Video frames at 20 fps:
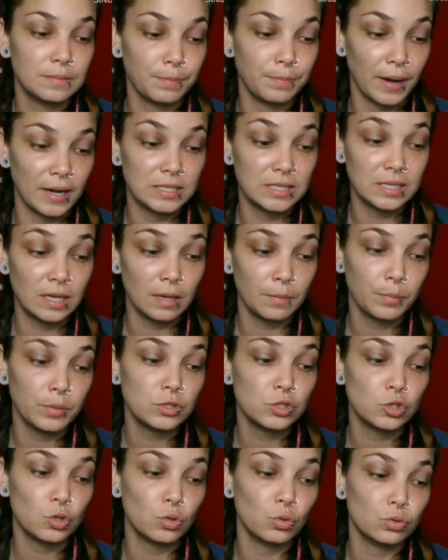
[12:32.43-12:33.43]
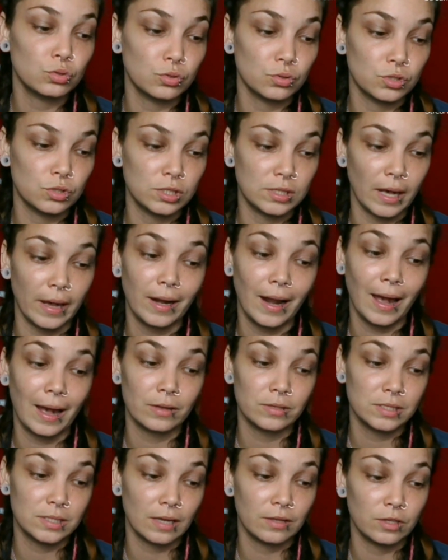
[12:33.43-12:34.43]
by skipping school to stand
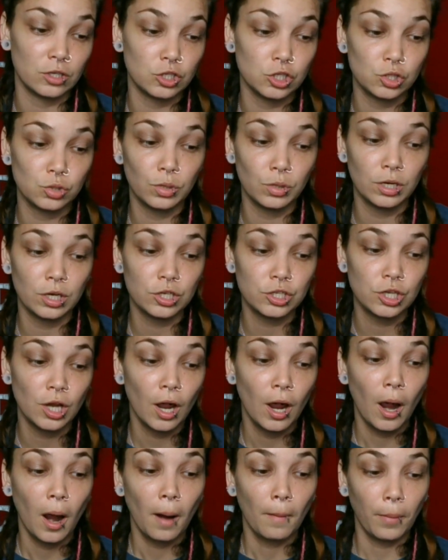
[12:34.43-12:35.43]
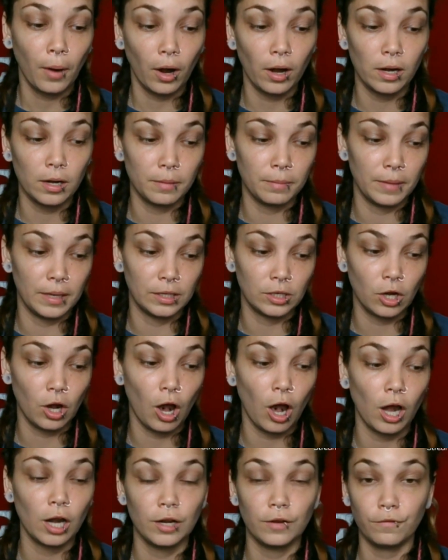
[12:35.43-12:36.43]
outside the Swedish parliament
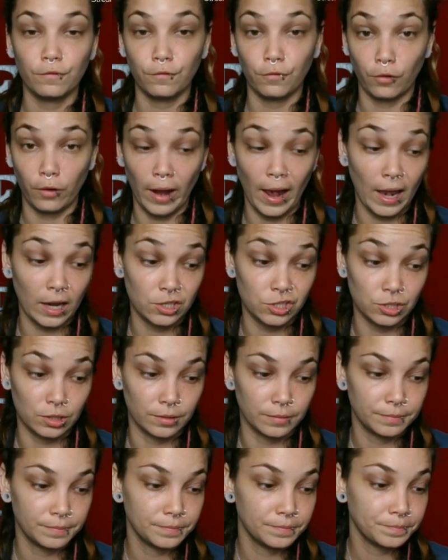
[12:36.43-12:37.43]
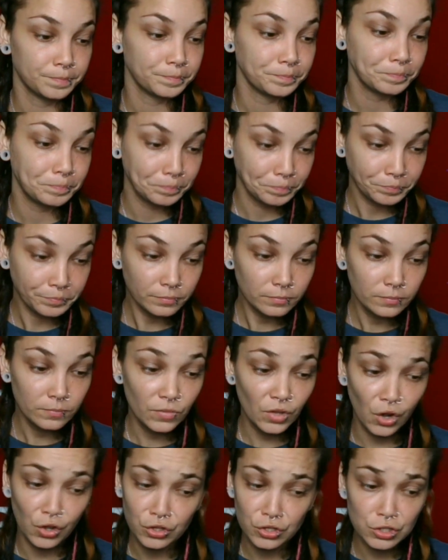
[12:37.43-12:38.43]
calling for action.
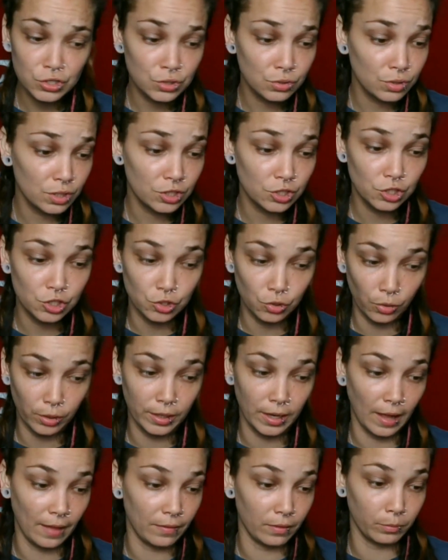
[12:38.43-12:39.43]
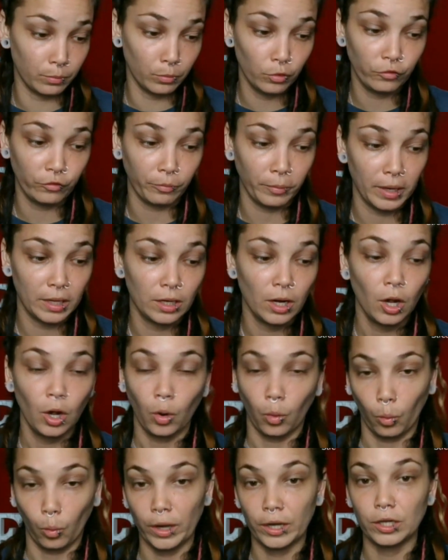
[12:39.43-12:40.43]
Other students joined as the movement
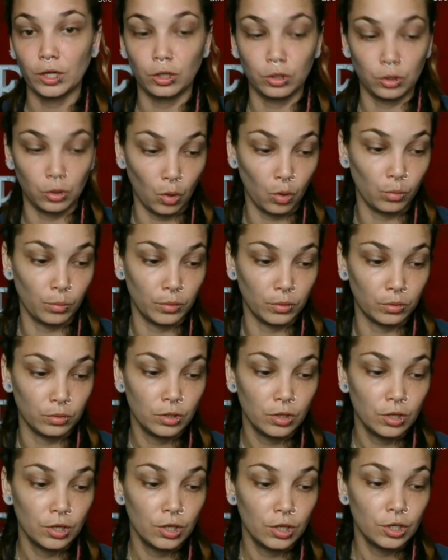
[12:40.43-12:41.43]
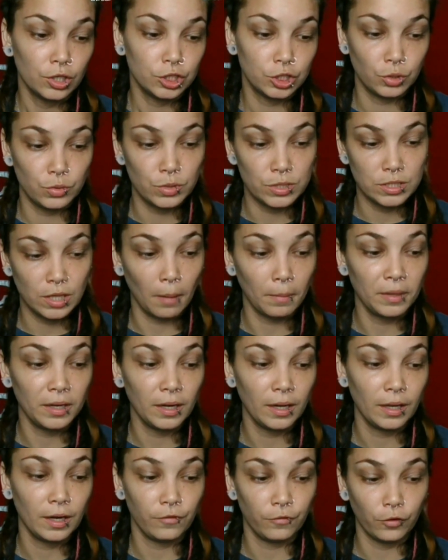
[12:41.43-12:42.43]
went global. She was
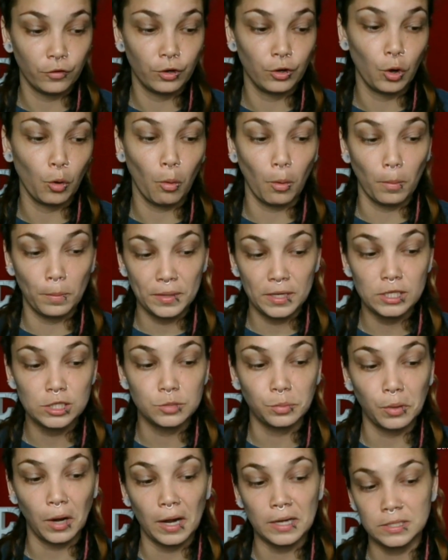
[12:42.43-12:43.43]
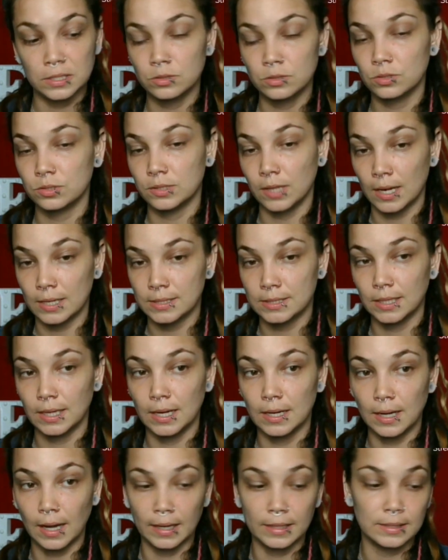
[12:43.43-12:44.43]
nominated for a Nobel Peace Prize in
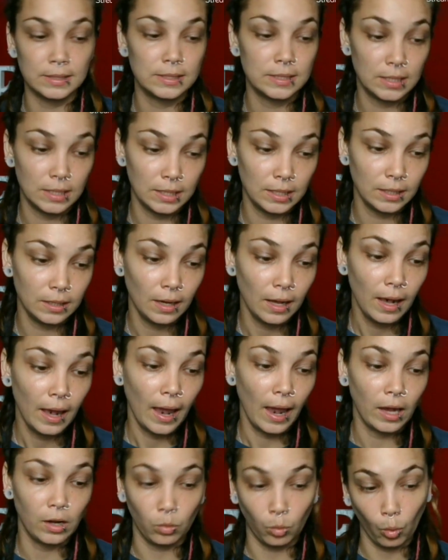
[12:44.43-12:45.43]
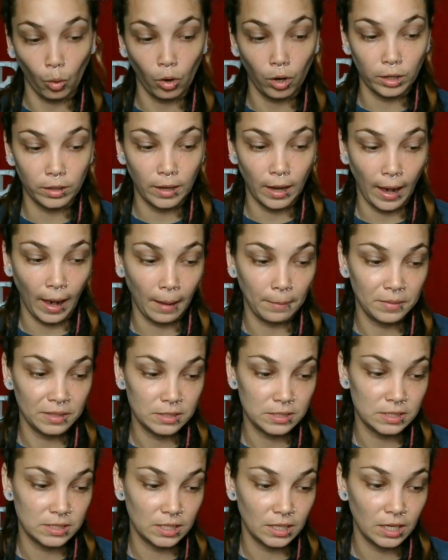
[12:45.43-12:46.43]
2019 and won
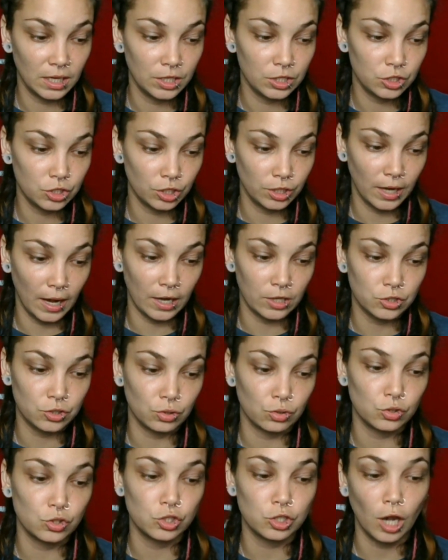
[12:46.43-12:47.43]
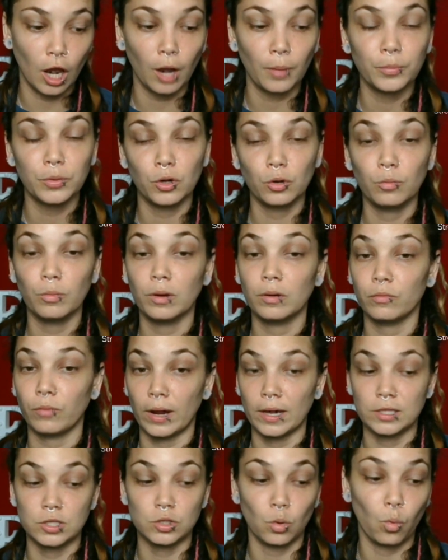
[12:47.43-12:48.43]
Amnesty International's top human
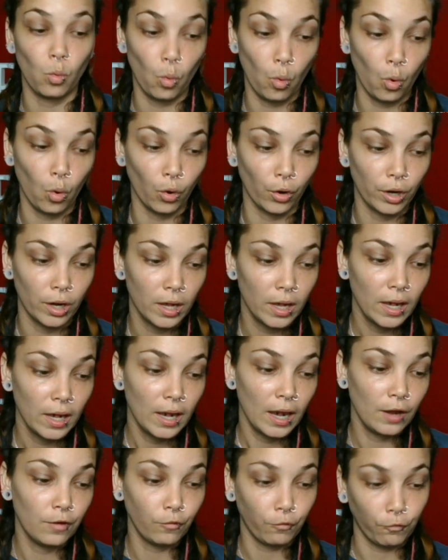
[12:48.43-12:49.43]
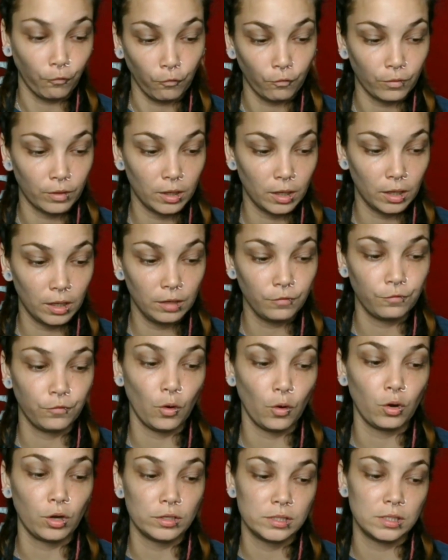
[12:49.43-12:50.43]
rights award in
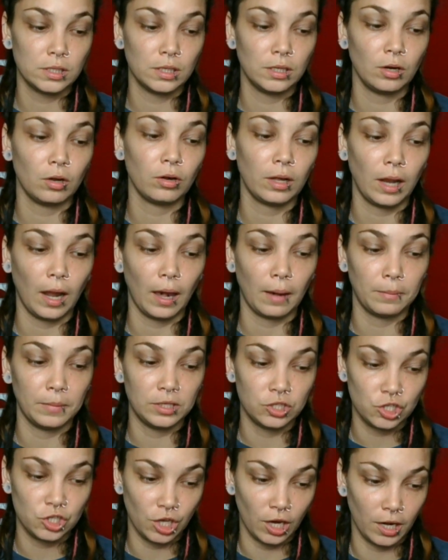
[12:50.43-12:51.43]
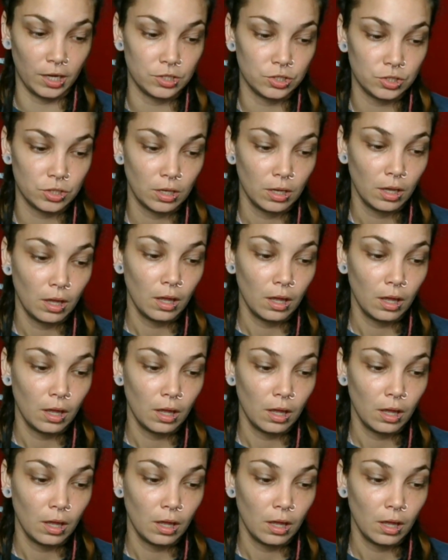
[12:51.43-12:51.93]
focusing on climate change.